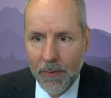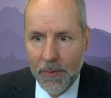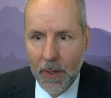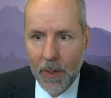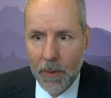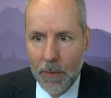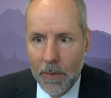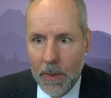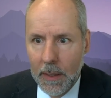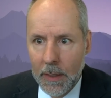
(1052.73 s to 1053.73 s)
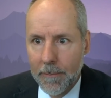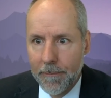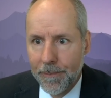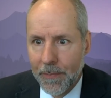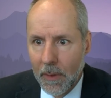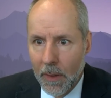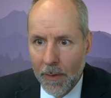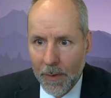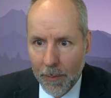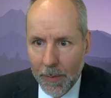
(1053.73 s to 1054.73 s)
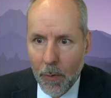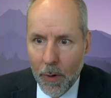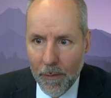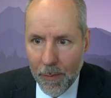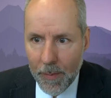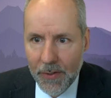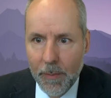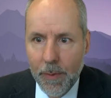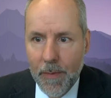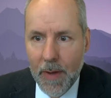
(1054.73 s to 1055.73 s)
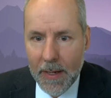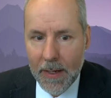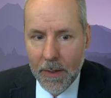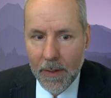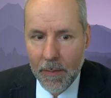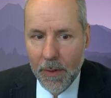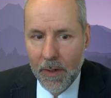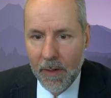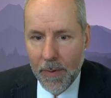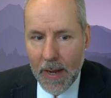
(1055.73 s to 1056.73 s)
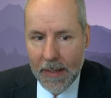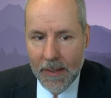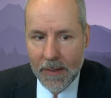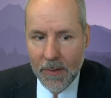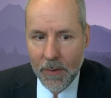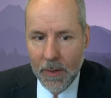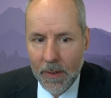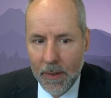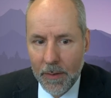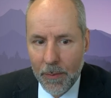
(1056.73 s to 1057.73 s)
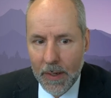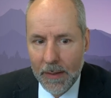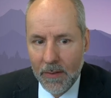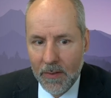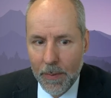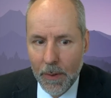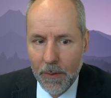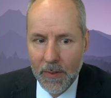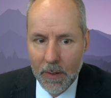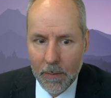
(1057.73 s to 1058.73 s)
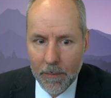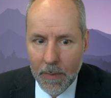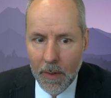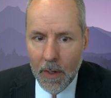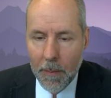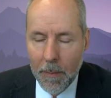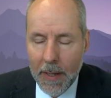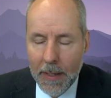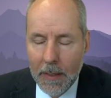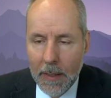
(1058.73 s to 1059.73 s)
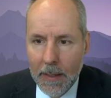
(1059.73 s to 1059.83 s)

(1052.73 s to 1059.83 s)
So there'll be more information provided on the community of practice throughout the symposium. But